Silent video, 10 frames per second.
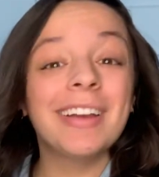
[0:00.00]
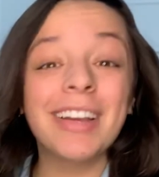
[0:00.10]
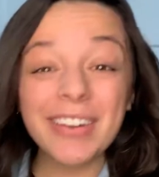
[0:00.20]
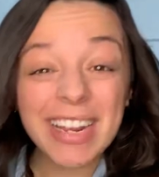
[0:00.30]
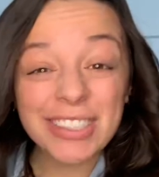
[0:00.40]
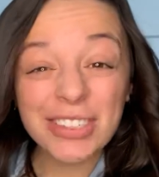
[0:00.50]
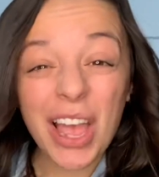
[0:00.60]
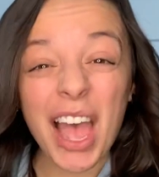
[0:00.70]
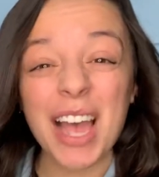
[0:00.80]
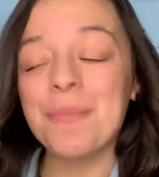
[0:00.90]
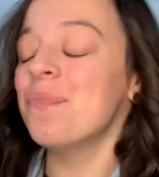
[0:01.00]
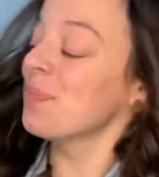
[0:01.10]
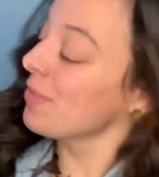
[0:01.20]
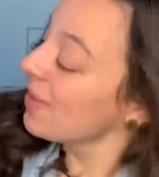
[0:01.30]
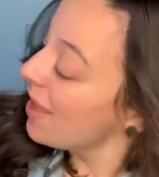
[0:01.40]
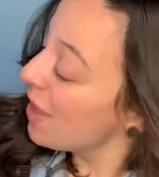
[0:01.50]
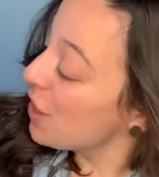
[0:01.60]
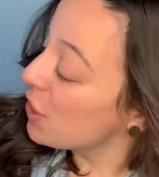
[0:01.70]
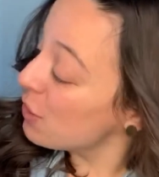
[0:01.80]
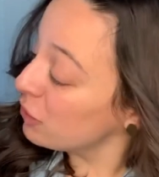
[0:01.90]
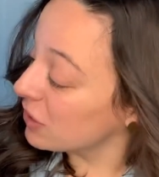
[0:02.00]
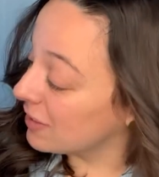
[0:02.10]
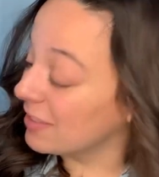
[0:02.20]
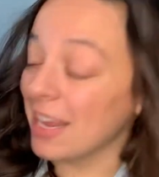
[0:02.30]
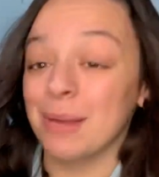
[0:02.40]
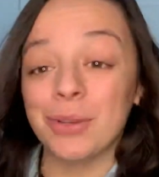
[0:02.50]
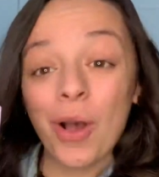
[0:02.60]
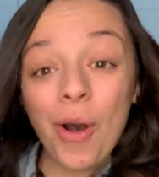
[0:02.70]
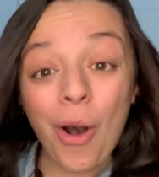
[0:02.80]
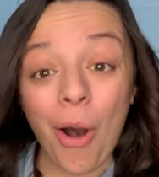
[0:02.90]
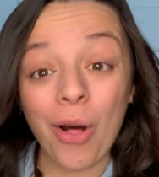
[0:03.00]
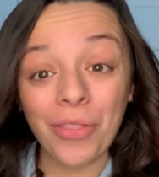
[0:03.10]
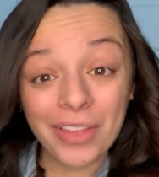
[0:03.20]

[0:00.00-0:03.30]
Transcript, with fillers: Great job. You just named all the